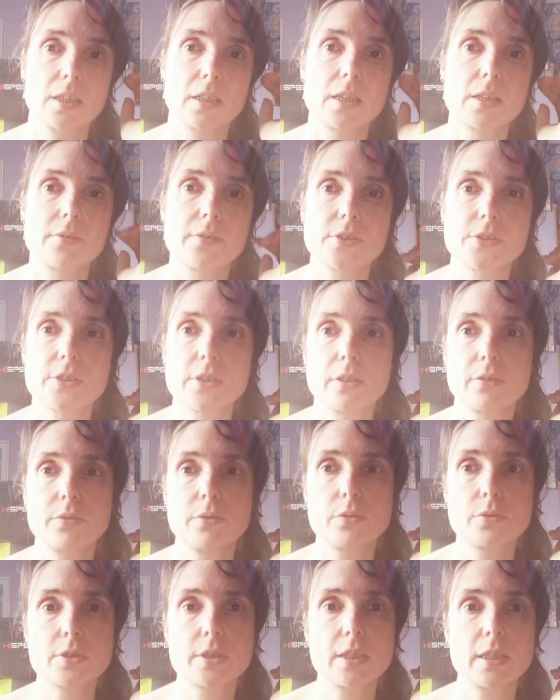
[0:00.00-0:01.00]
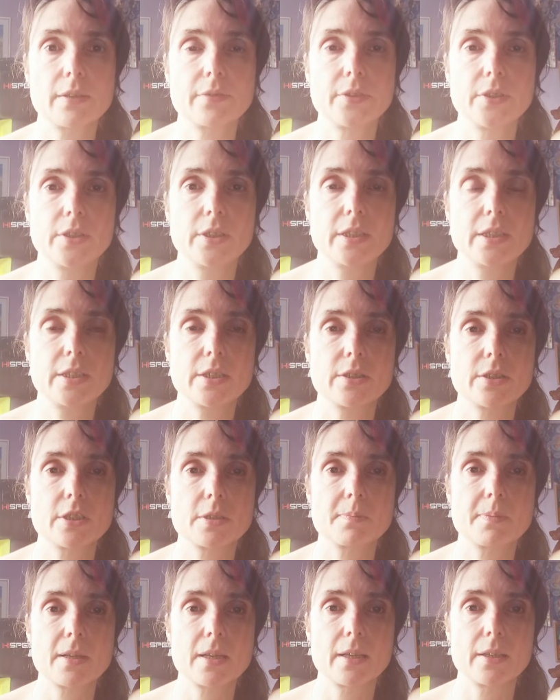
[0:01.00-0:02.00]
Give yourself all the love you need in
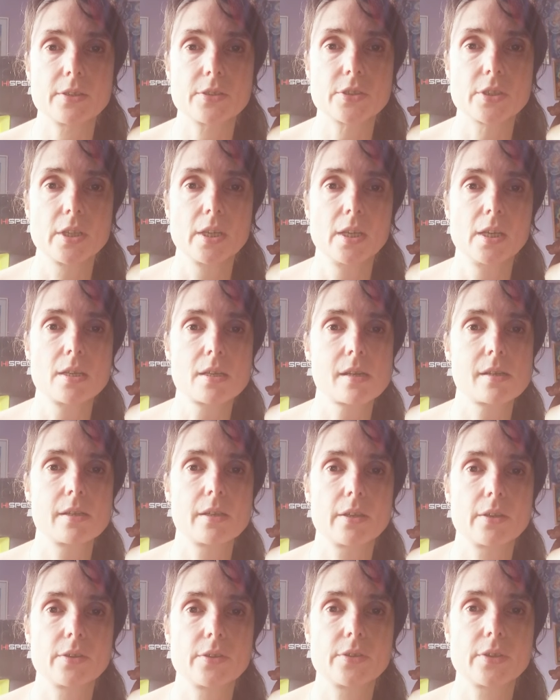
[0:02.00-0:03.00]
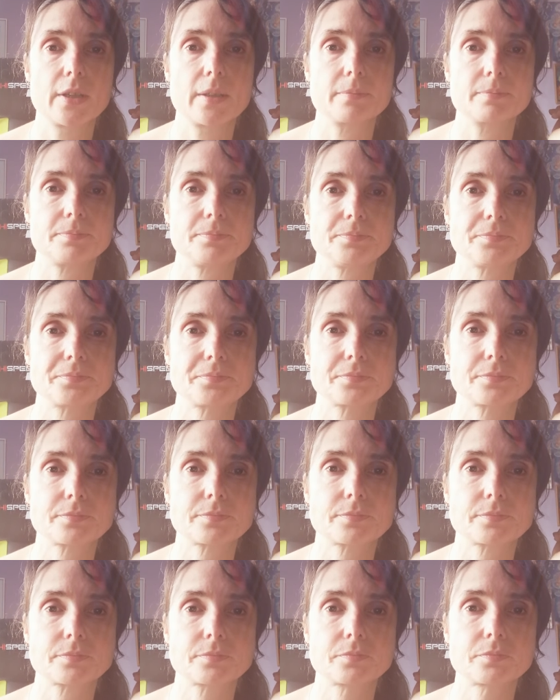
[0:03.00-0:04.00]
this place. Know that
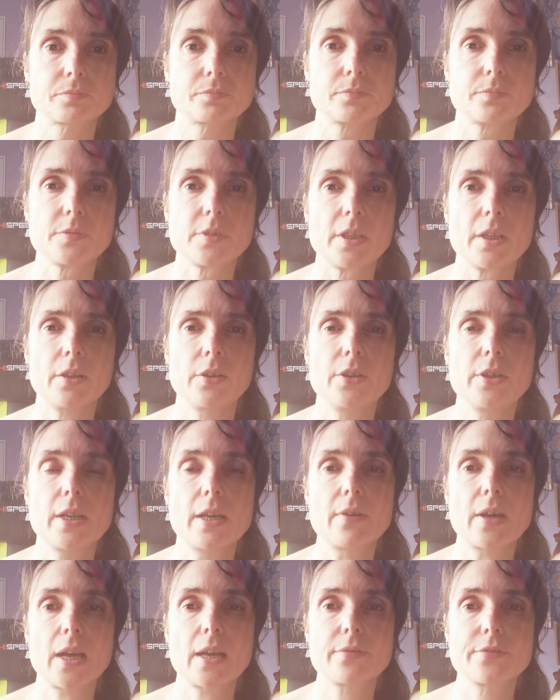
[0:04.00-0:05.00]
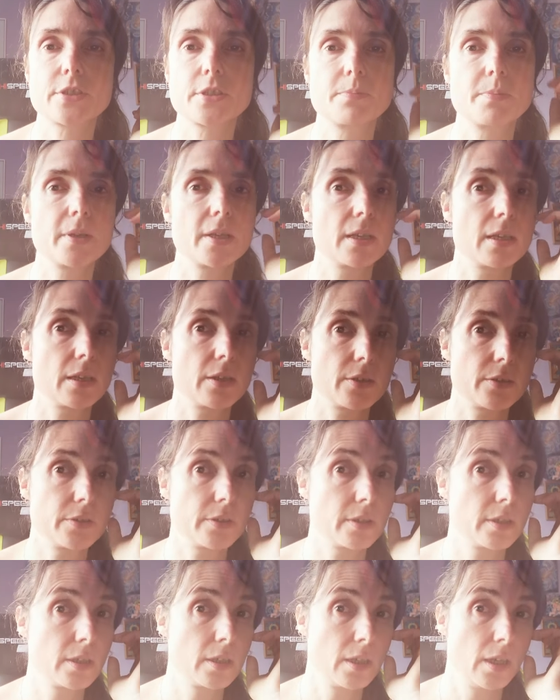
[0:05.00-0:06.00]
you never have to be
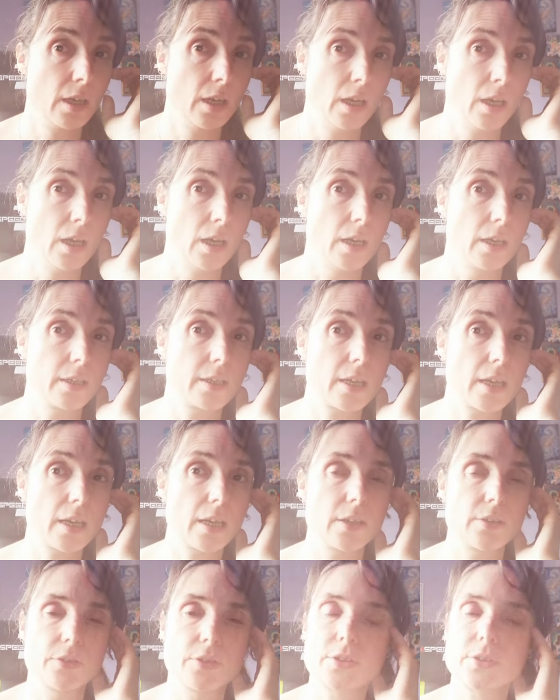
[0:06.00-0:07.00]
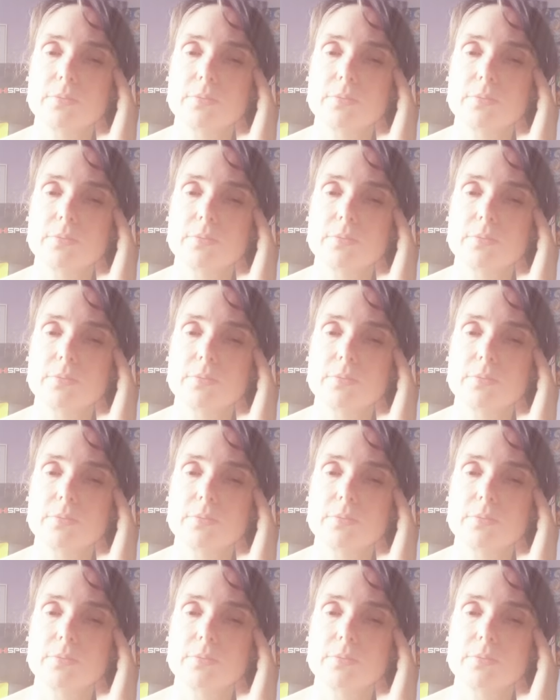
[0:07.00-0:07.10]
alone. Again,